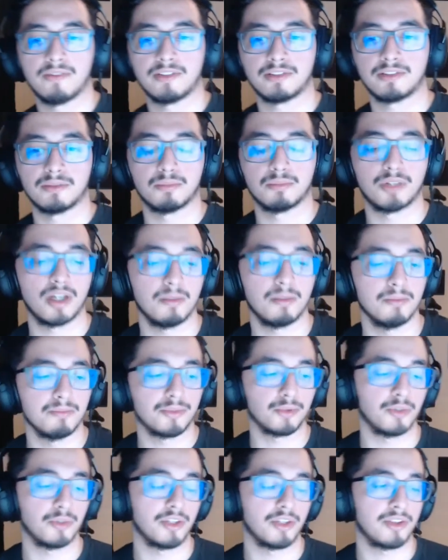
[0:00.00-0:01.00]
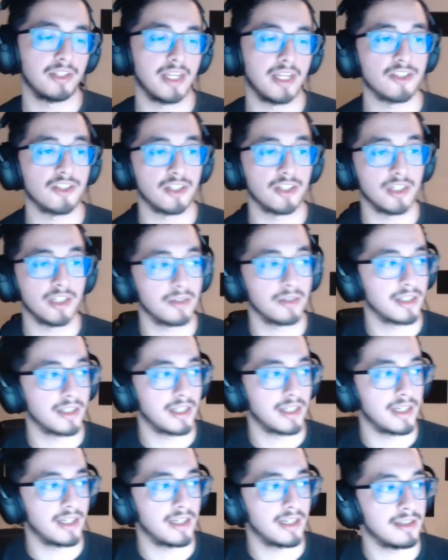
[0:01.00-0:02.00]
some problems with the
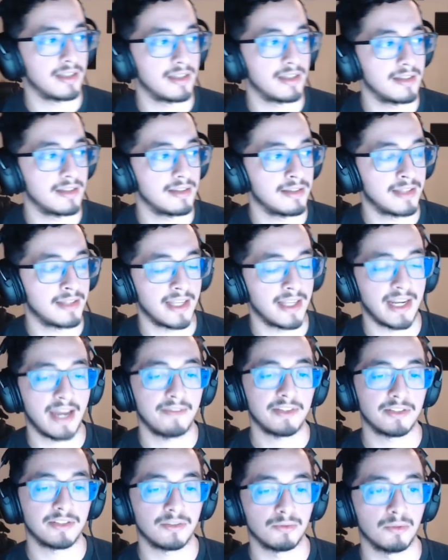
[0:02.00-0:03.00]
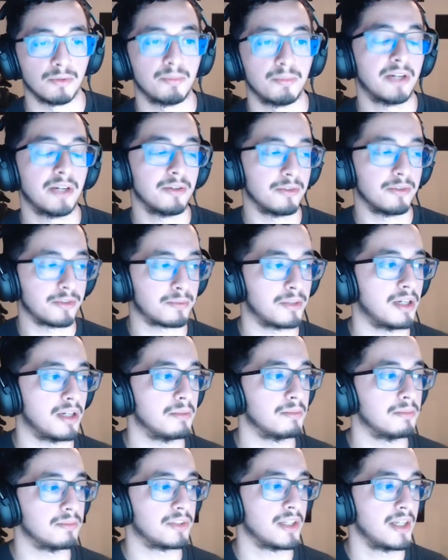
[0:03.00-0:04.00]
engineering, and then having to repair those
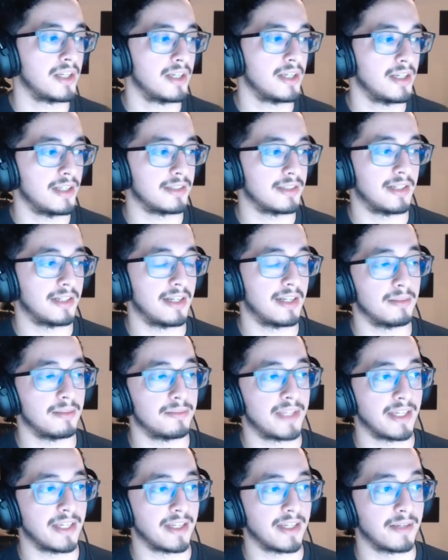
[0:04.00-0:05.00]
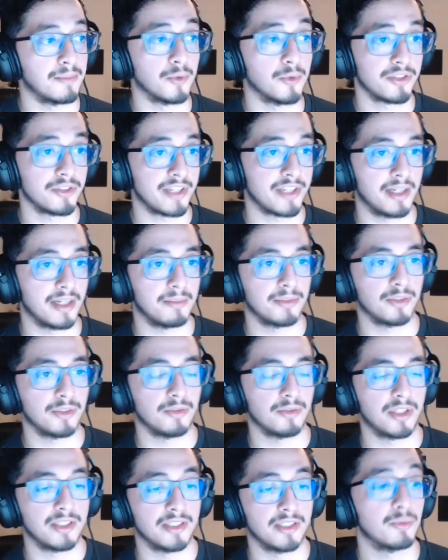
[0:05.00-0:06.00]
problems is going to end up taking more time. So
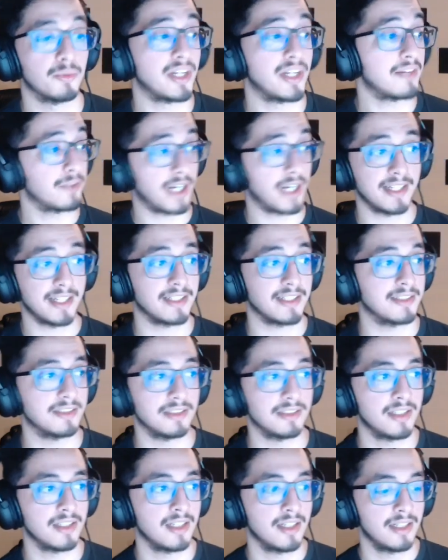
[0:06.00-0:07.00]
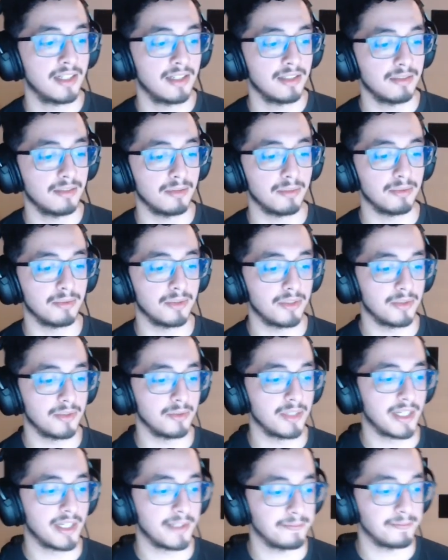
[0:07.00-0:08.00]
I did whatever I could to be able to
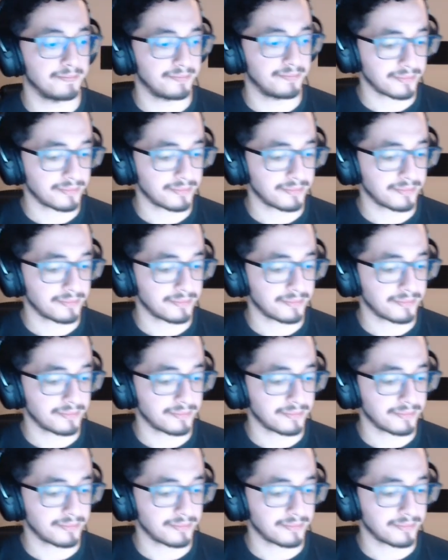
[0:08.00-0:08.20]
do that.